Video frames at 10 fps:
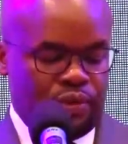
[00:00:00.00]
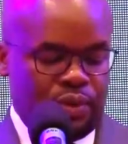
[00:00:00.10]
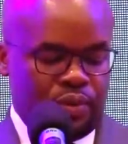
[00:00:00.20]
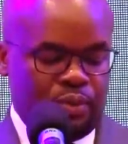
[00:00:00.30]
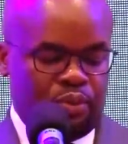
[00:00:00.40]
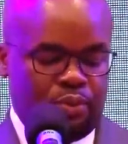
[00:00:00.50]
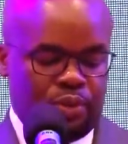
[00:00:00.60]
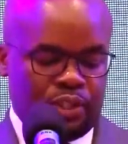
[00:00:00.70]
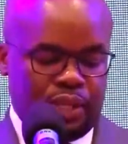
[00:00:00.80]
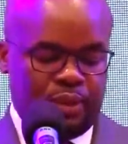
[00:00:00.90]
review the
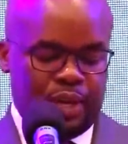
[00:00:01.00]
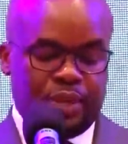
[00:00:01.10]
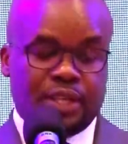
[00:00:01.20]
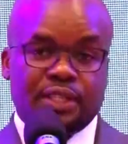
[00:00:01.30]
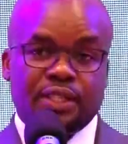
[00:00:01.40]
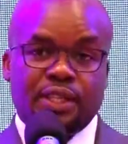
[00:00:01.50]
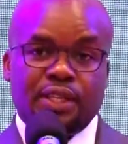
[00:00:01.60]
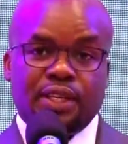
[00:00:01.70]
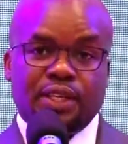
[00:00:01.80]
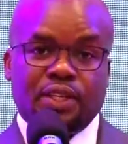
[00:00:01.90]
proposed amendments
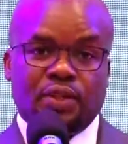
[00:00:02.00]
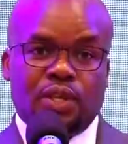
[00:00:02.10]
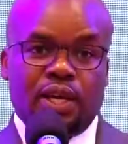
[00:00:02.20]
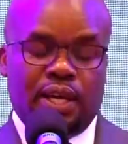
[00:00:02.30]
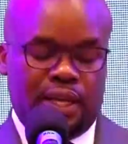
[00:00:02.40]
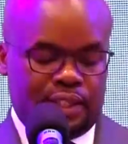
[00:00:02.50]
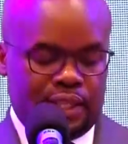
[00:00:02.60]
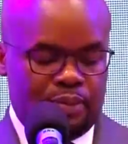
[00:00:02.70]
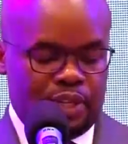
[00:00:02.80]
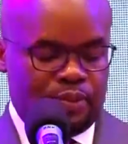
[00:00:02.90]
to the
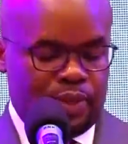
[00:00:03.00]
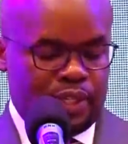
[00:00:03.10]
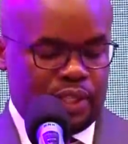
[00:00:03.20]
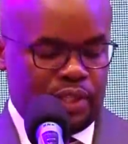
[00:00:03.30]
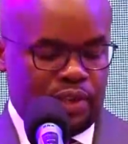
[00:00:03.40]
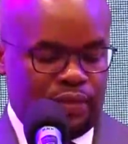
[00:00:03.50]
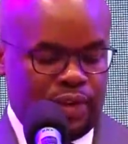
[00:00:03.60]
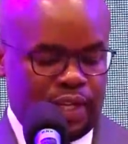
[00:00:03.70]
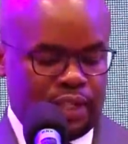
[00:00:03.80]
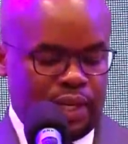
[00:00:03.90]
establishment
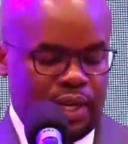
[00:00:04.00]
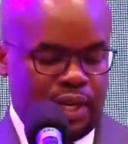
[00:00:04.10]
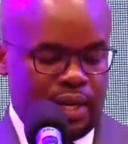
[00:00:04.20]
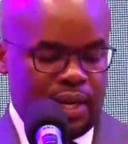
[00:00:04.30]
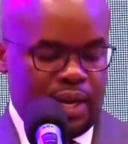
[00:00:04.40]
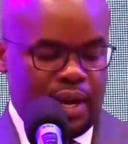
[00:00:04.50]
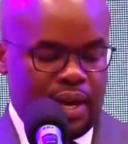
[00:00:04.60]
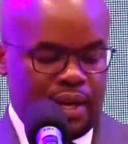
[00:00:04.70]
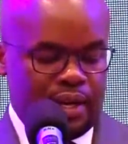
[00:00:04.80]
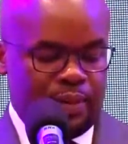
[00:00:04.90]
of REXA
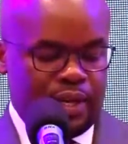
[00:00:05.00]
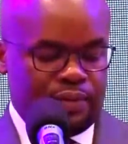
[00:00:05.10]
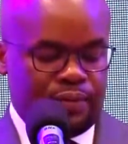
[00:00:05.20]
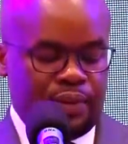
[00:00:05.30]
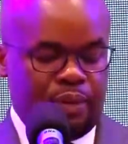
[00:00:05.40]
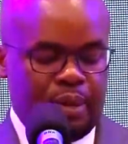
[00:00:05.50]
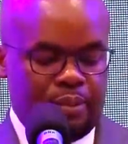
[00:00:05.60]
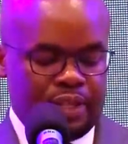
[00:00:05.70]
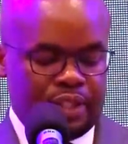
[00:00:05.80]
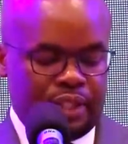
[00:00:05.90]
agreement for the
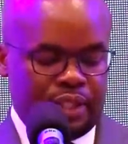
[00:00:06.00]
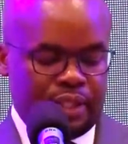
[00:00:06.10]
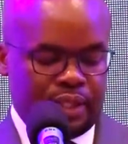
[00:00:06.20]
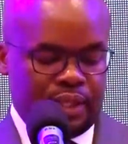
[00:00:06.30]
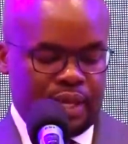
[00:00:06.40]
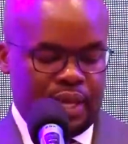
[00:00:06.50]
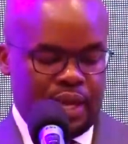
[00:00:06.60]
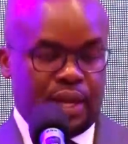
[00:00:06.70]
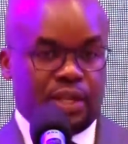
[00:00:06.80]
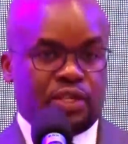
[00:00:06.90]
member states,
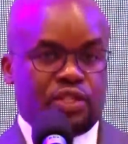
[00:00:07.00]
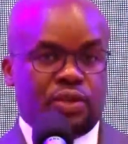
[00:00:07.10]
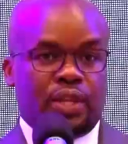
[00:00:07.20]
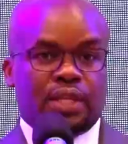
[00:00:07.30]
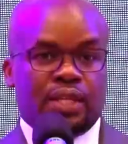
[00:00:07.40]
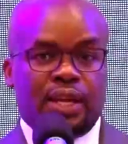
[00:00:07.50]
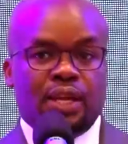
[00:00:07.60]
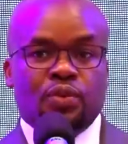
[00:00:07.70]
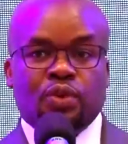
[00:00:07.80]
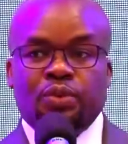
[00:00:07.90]
so that
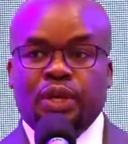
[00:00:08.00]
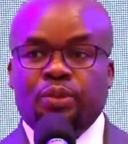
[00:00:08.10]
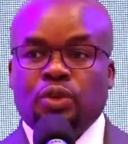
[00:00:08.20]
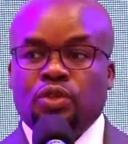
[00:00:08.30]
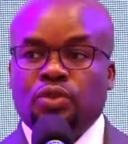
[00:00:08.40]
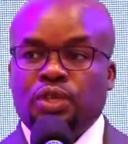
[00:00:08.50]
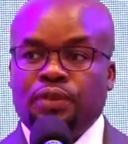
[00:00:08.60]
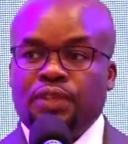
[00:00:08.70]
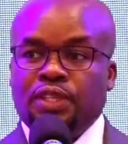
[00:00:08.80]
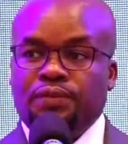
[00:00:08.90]
then we'll be able to
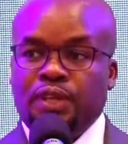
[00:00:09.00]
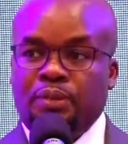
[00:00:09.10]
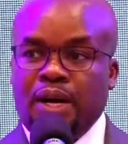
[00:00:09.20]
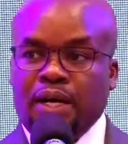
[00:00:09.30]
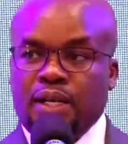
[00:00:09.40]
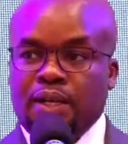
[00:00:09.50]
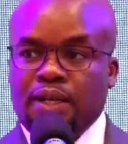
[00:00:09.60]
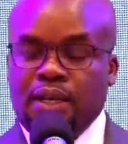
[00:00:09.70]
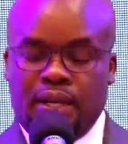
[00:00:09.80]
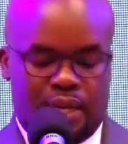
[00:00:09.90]
give this feedback
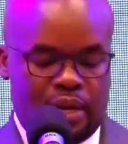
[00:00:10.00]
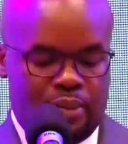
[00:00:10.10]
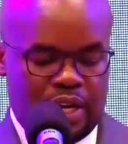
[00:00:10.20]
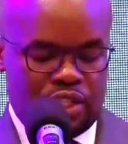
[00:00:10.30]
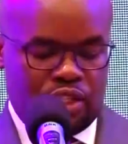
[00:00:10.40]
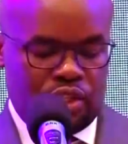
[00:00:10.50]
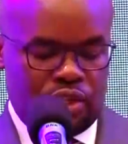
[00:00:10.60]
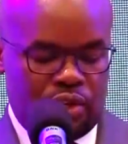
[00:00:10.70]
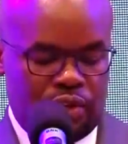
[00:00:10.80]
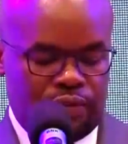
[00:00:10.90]
in
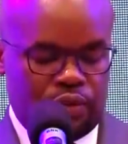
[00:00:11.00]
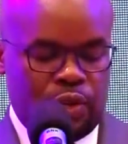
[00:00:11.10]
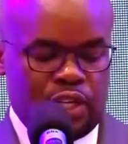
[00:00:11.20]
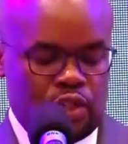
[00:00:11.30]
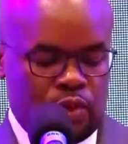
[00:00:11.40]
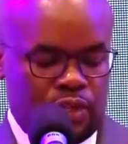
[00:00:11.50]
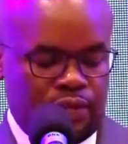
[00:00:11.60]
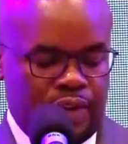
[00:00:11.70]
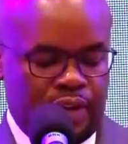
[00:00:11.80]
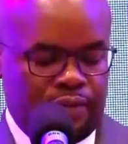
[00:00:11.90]
March of
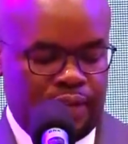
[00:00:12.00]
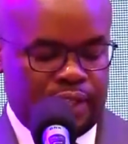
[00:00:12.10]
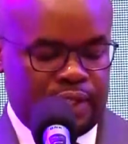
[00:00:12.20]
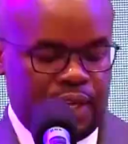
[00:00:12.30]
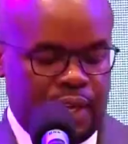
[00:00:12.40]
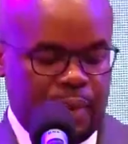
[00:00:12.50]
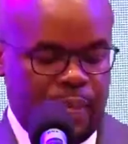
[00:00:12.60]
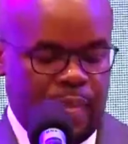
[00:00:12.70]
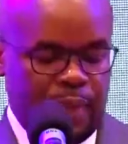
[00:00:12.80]
2025 next year.